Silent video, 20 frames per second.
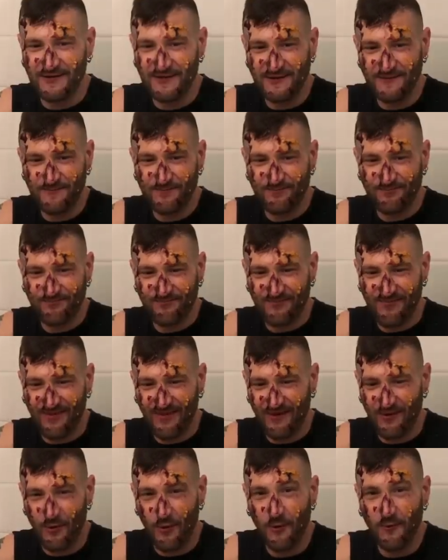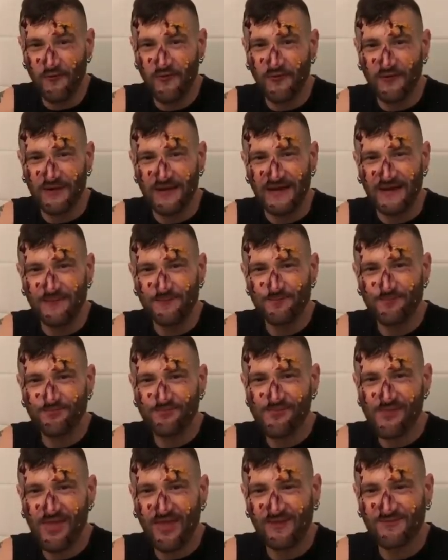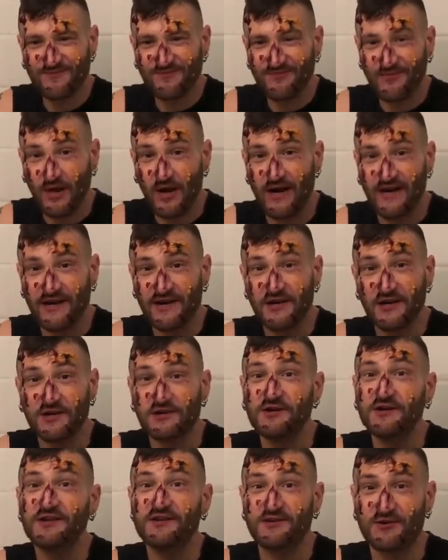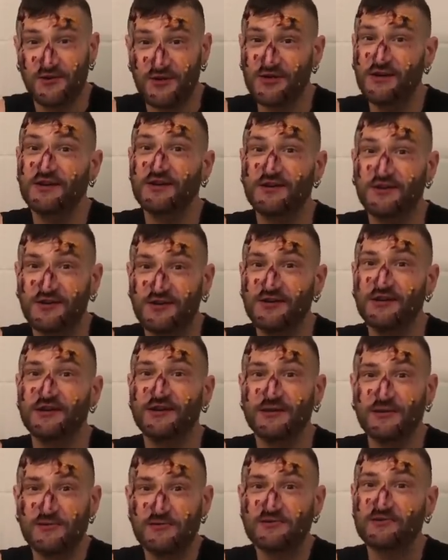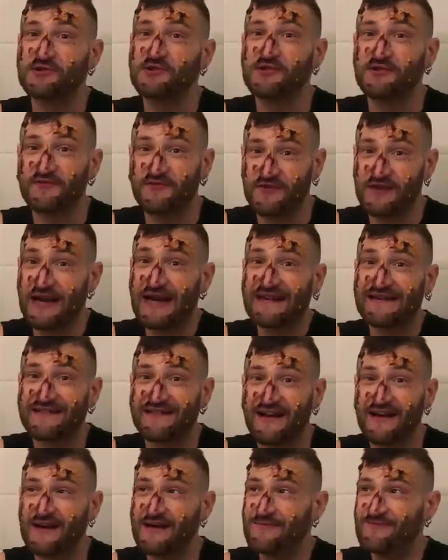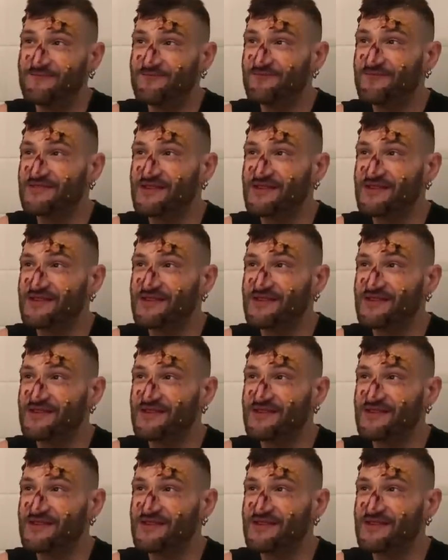well, hopefully I got a good, good, good loser for next time.